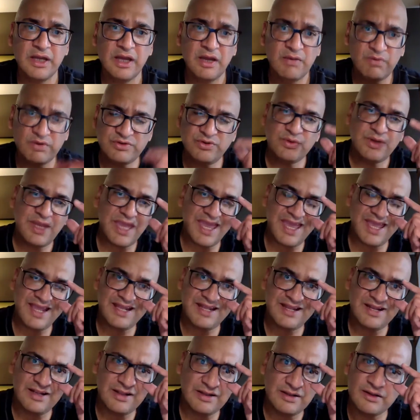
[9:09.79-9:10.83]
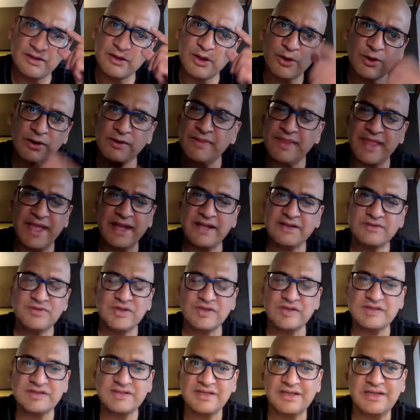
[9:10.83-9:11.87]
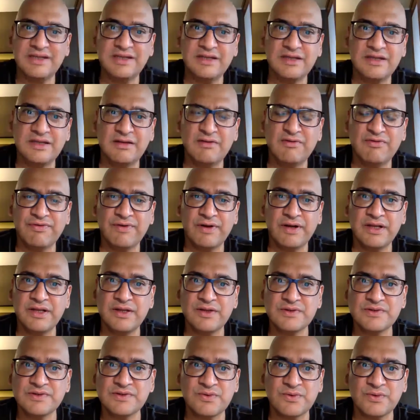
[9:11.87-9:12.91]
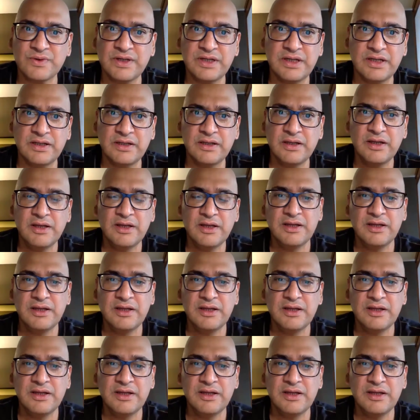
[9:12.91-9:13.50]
Well, you can't learn that just sitting in front of your screen,